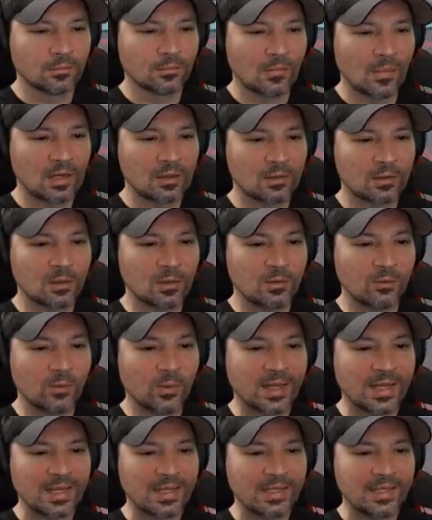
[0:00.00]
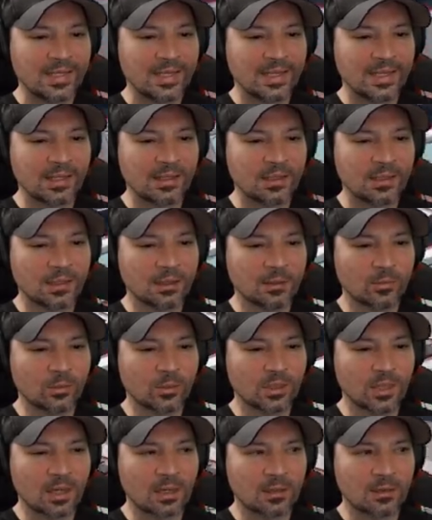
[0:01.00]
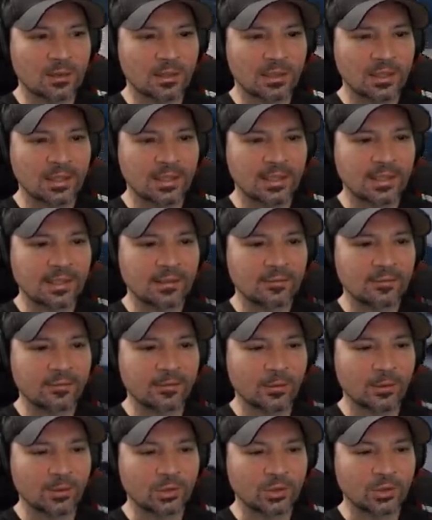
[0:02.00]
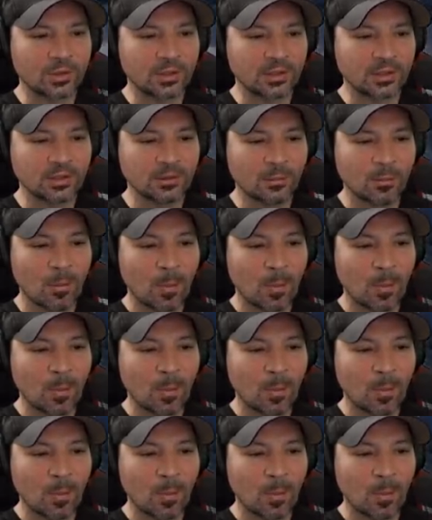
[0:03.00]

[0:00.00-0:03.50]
I don't know if we can get it. No, we're not going to get it, unfortunately.